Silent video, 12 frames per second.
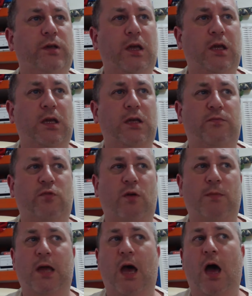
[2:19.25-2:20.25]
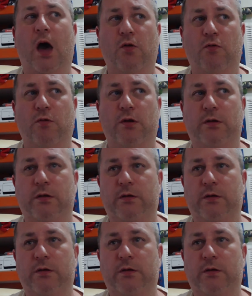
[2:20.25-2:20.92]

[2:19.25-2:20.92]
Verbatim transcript: it's probably a hundred,